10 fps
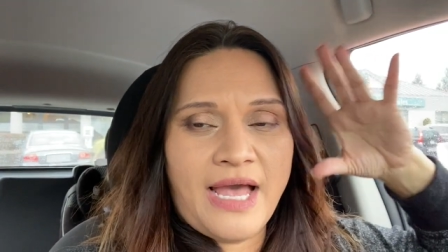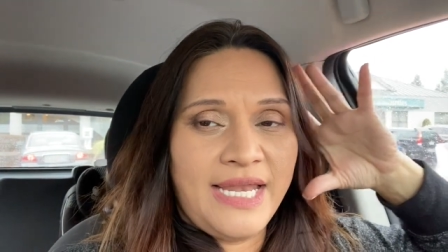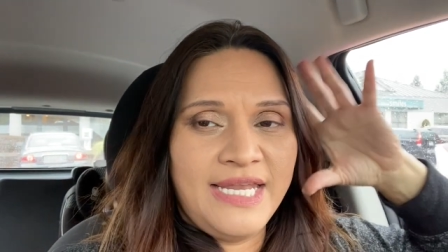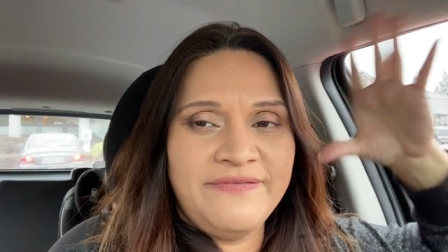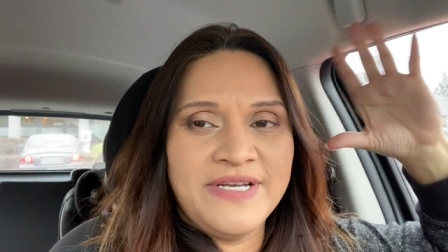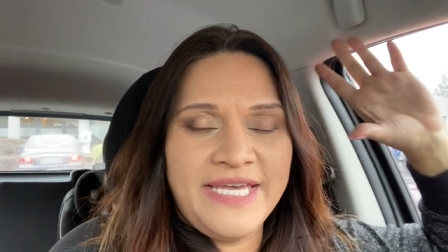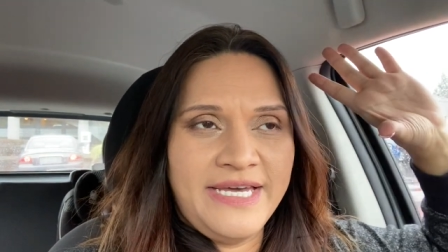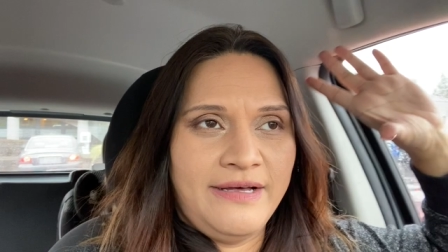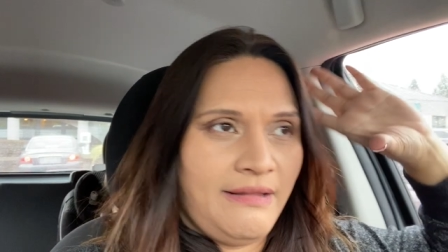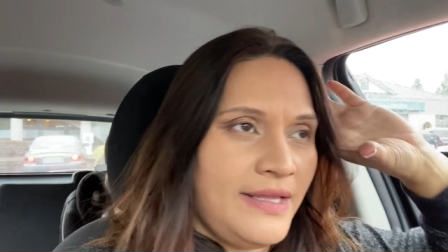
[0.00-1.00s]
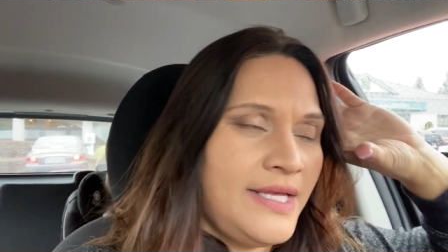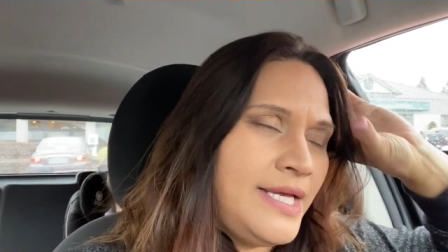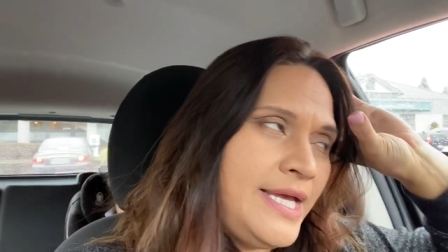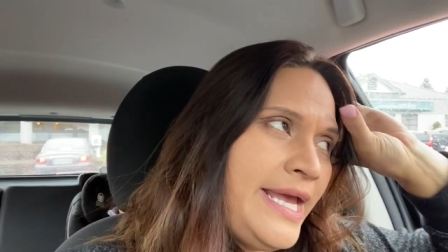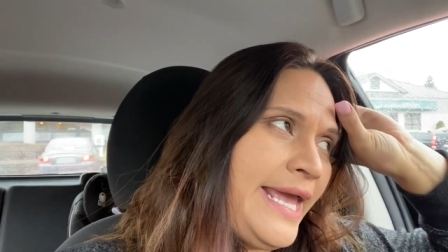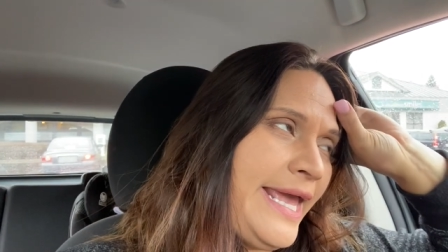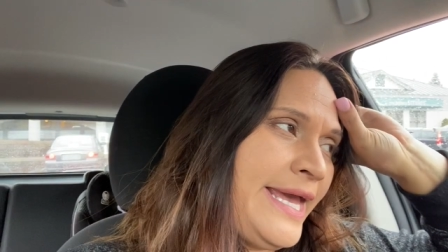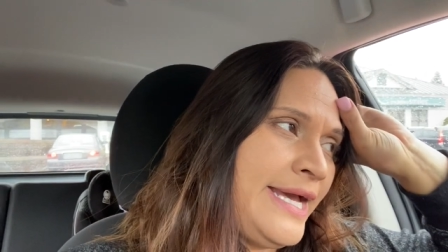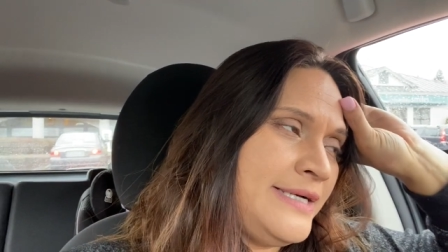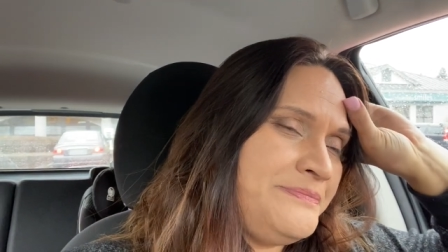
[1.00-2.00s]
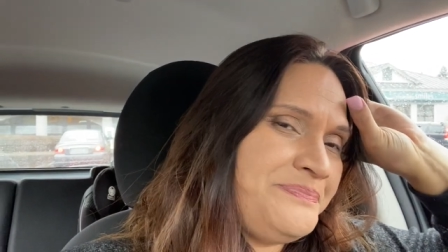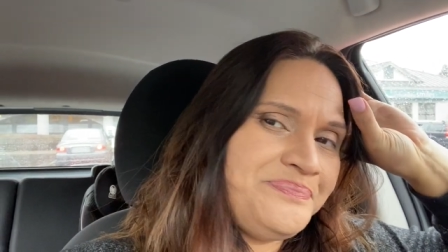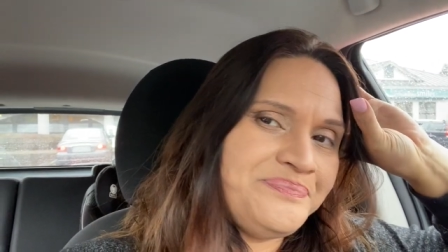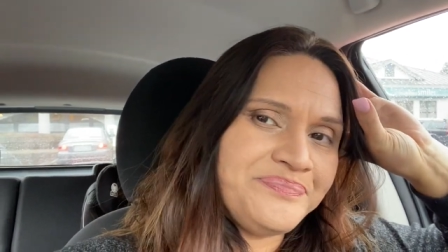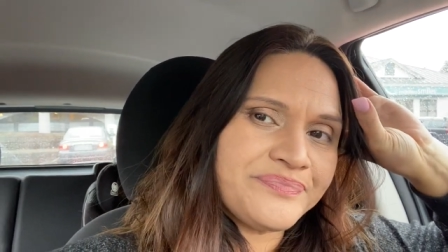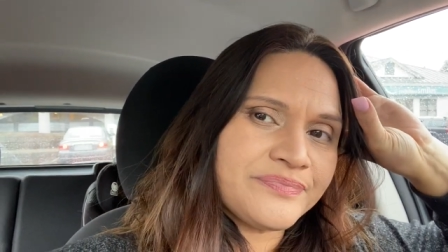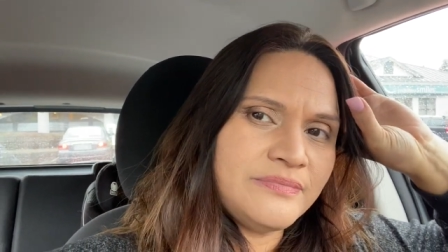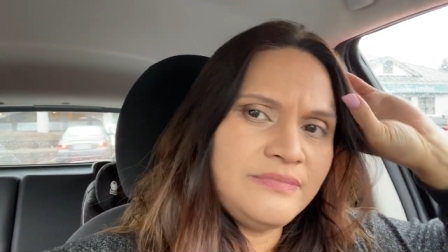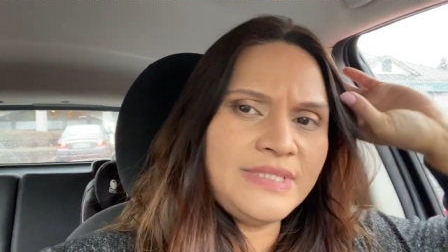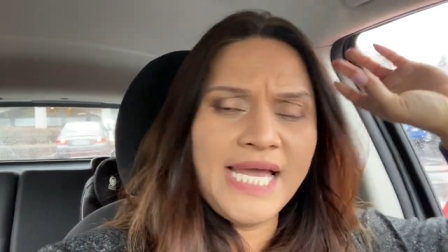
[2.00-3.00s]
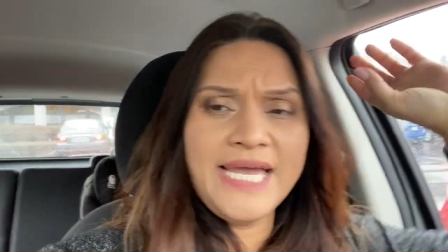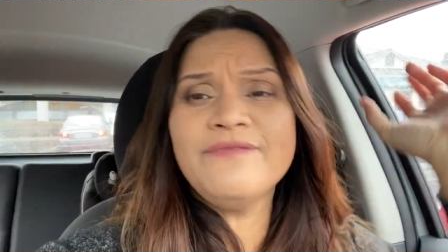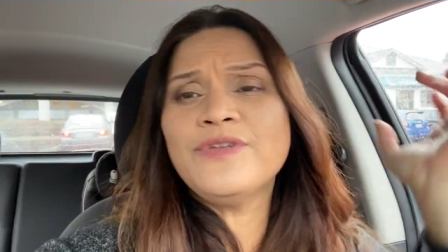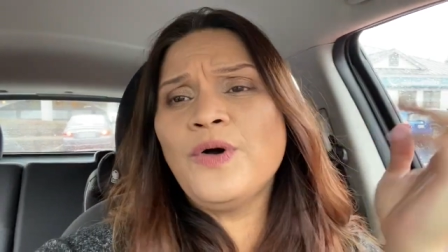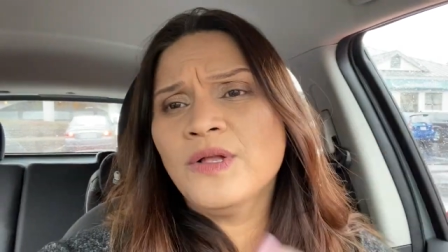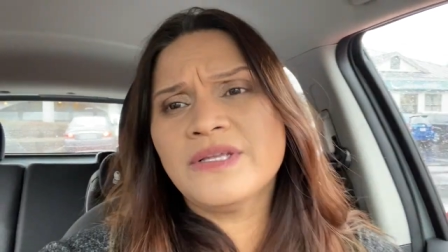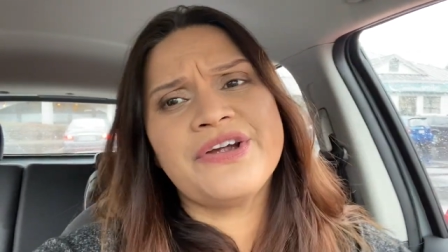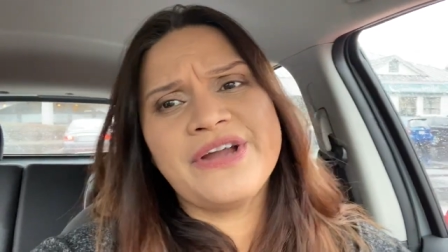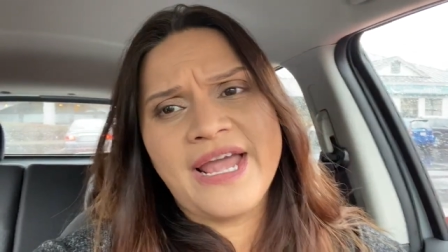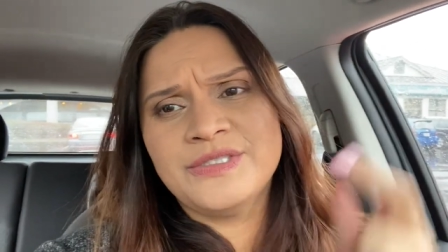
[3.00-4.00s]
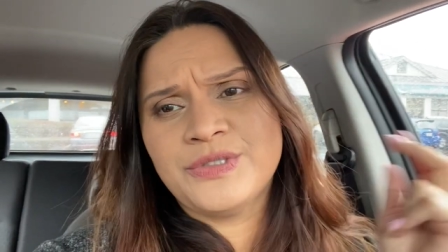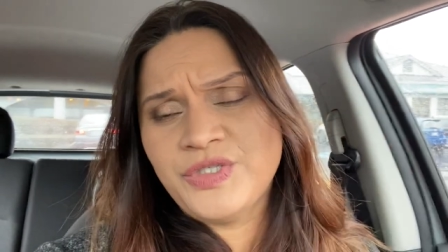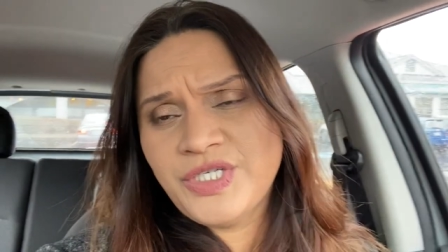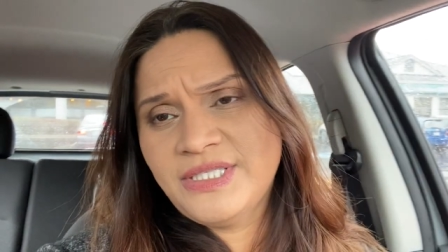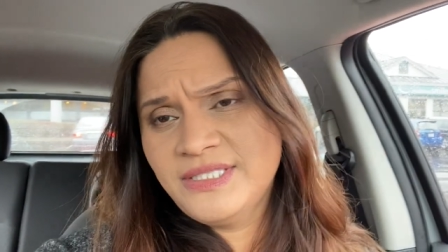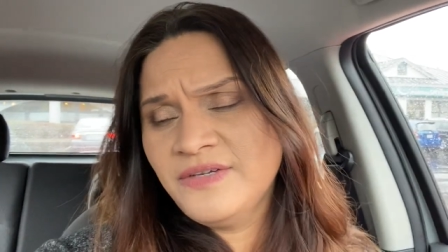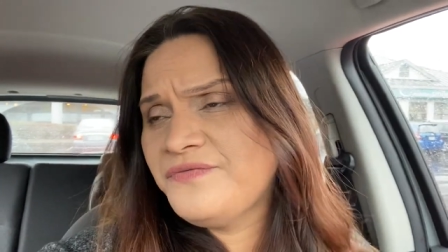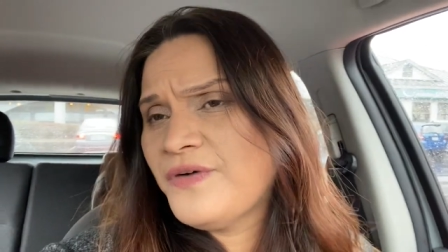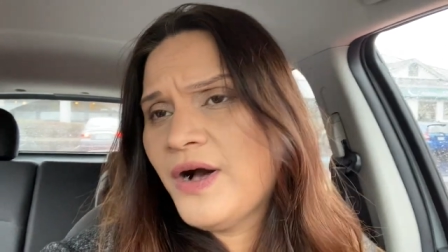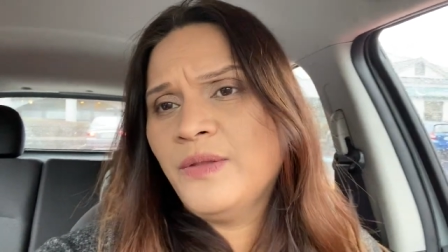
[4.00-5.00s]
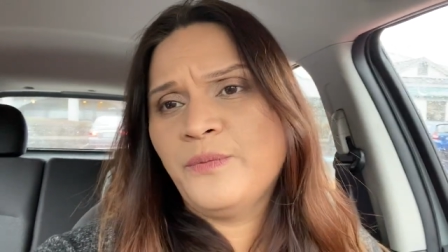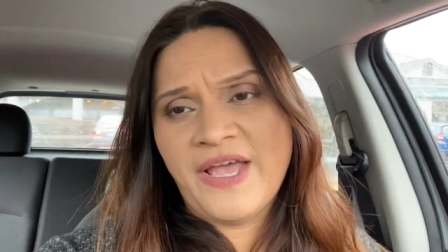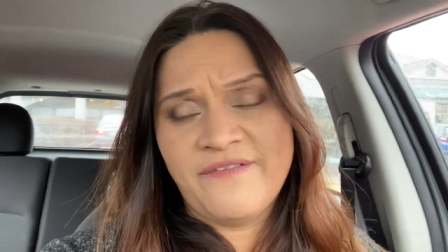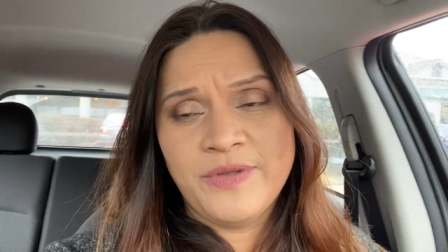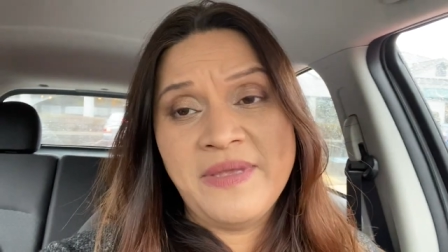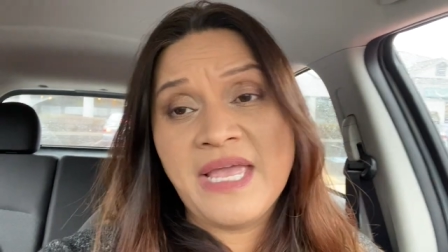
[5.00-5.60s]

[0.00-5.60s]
I live in a hill, and I have to hold her hand so she doesn't fall. We have to be